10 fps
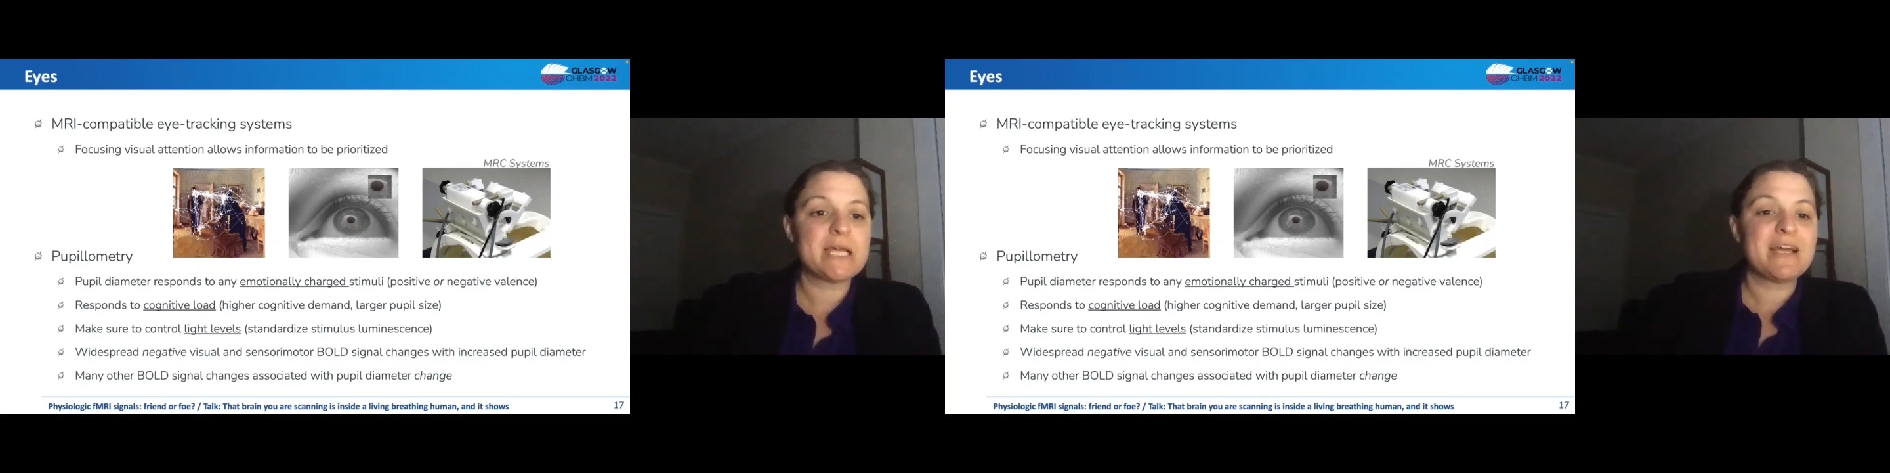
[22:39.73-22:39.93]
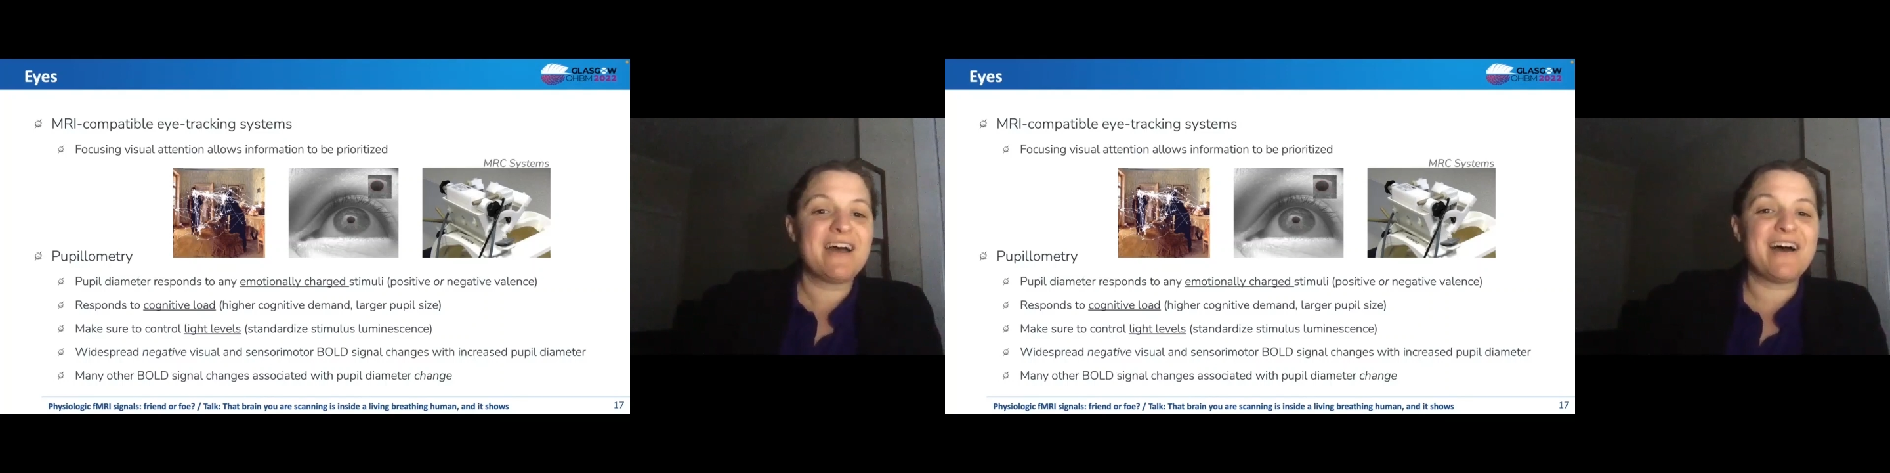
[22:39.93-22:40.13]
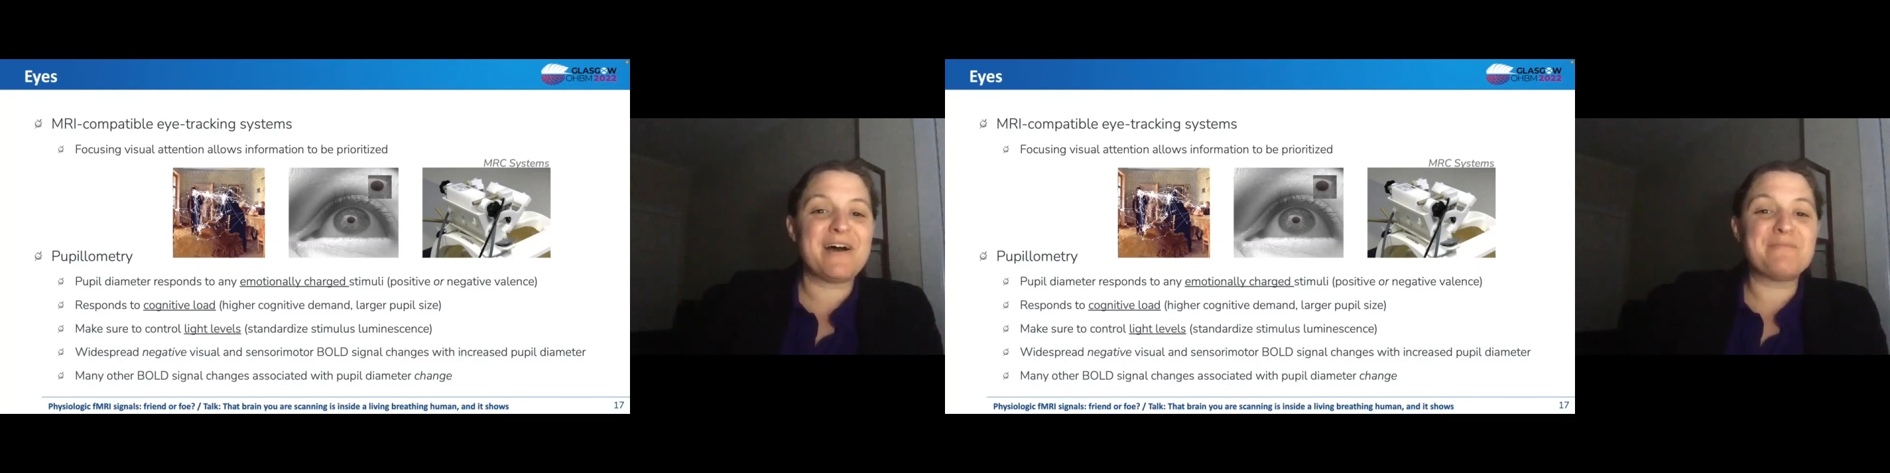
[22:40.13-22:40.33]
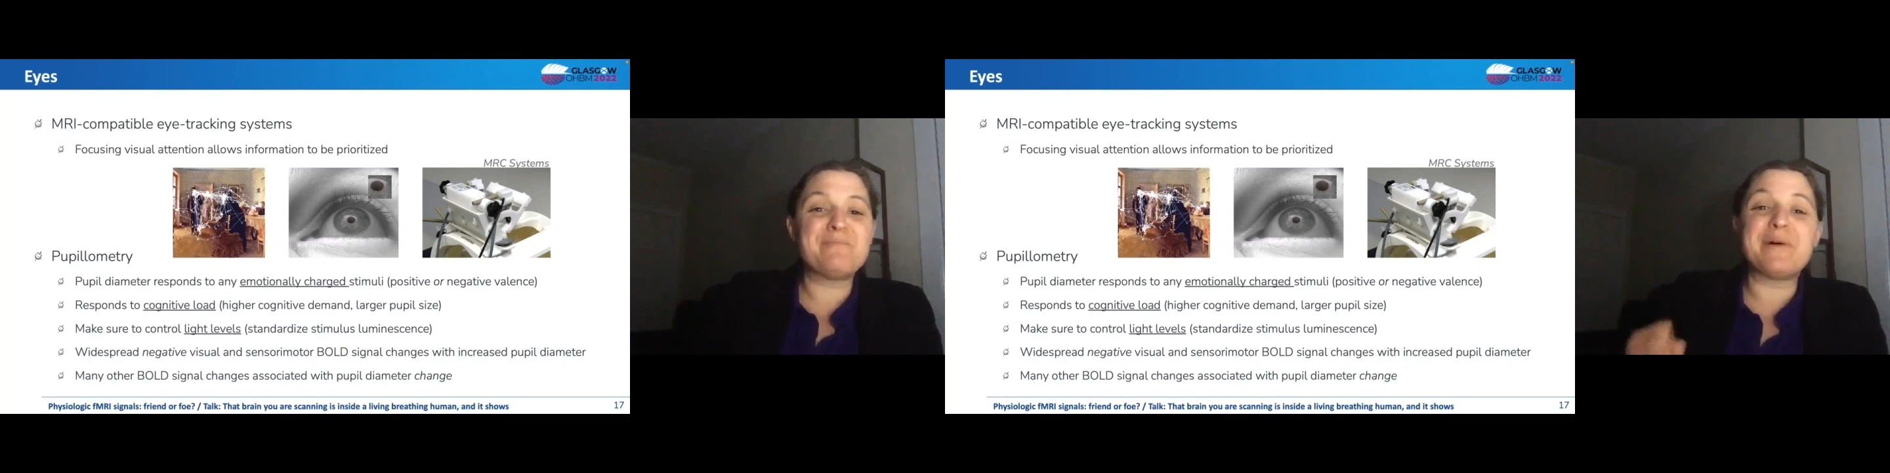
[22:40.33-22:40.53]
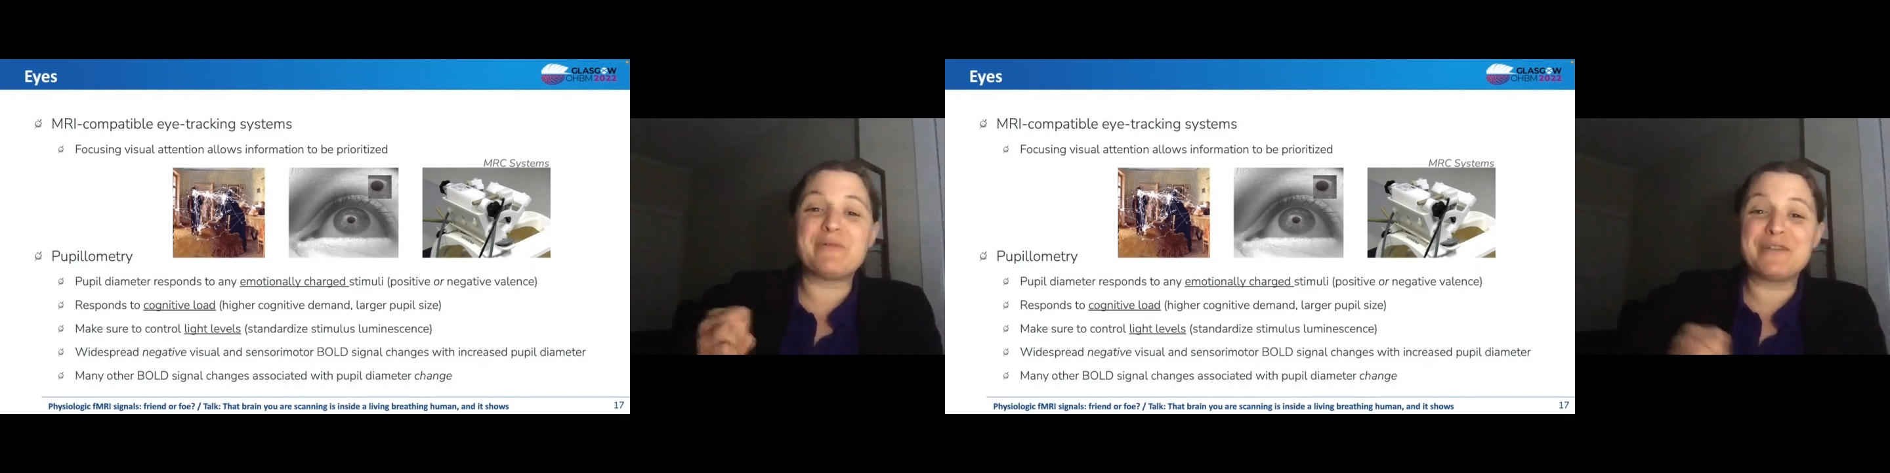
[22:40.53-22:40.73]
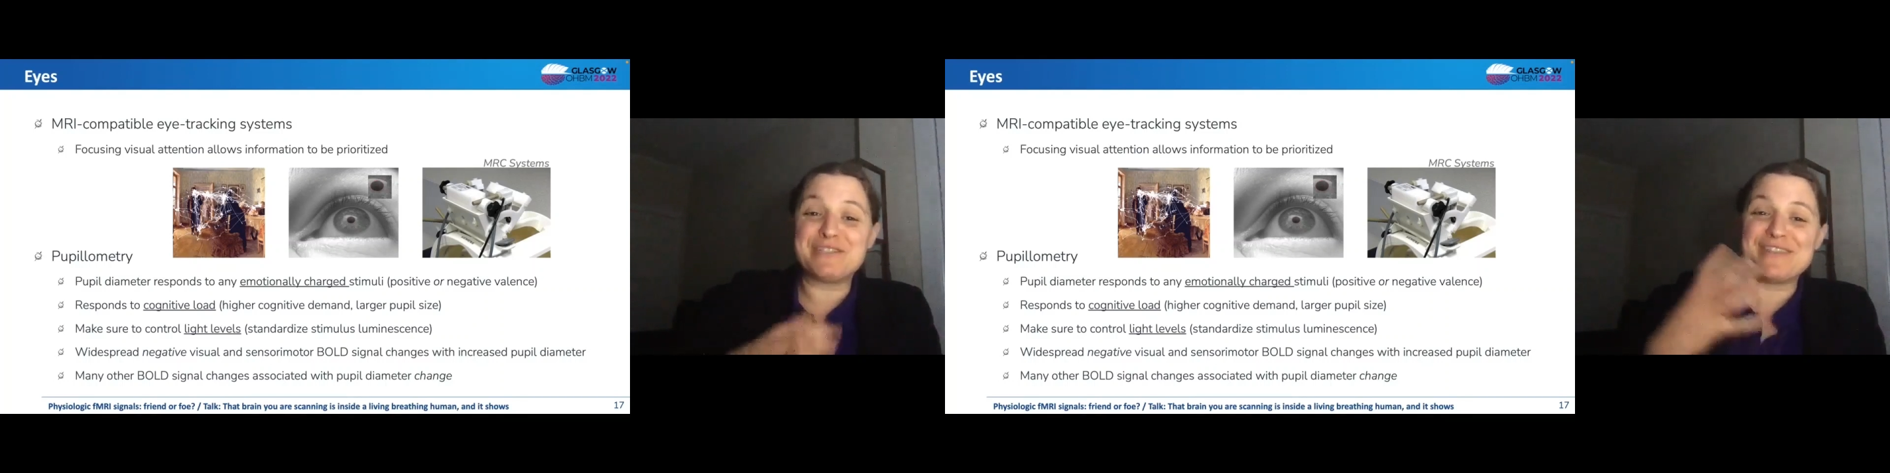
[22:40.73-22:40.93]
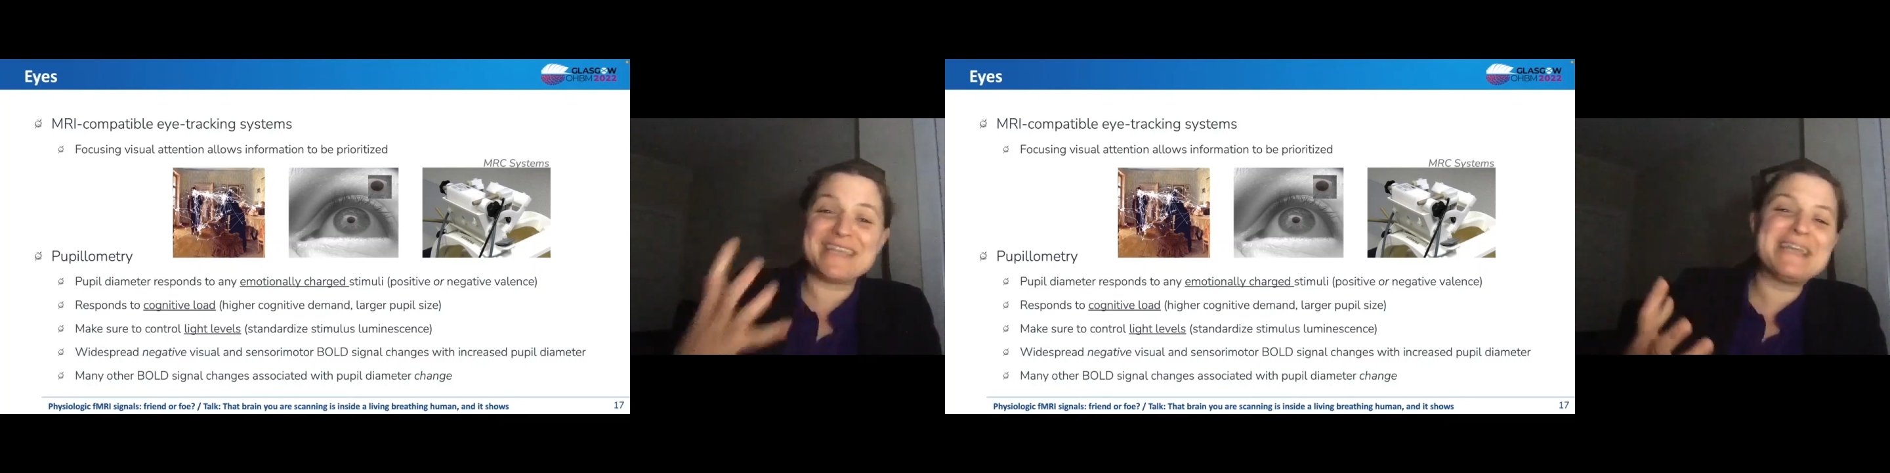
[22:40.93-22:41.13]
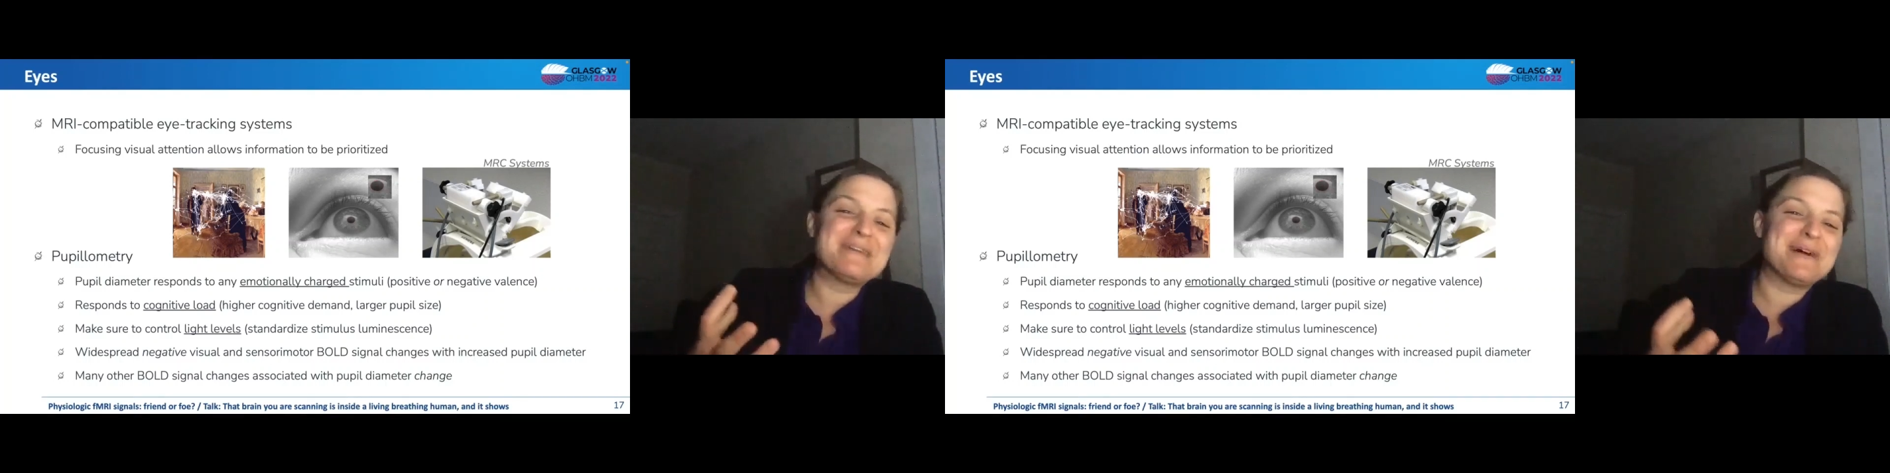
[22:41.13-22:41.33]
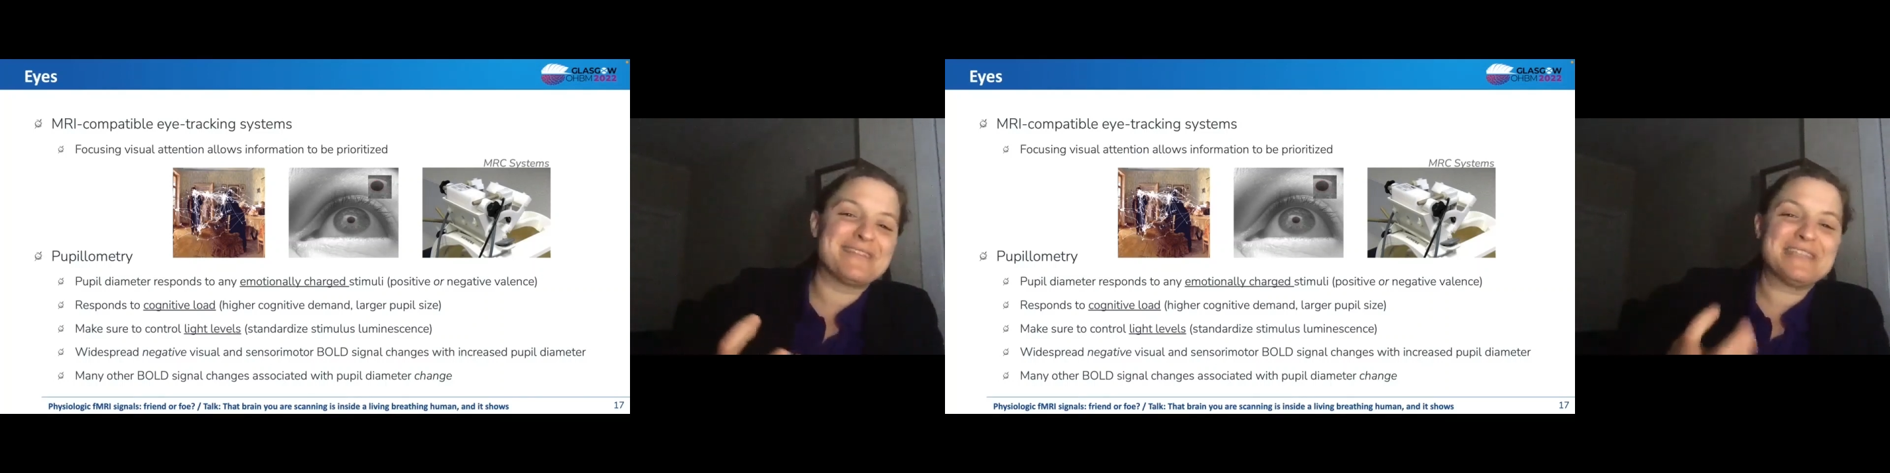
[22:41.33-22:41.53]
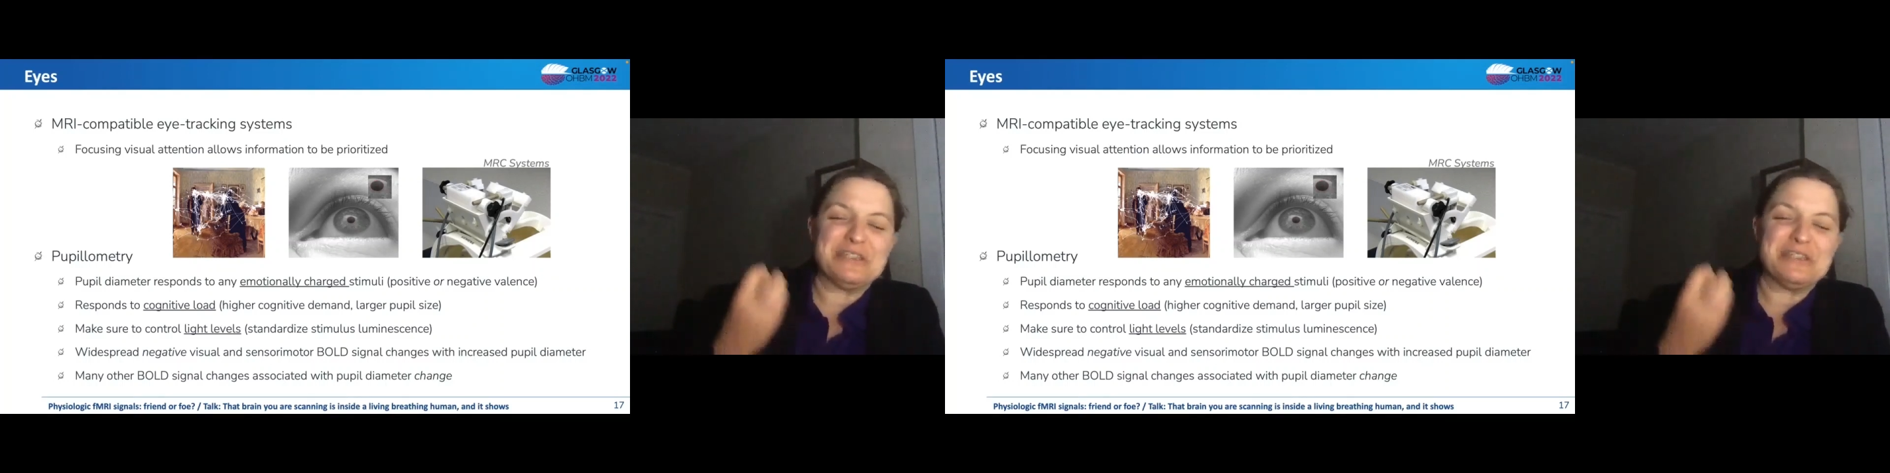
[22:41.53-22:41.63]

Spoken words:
But when you're thinking about this,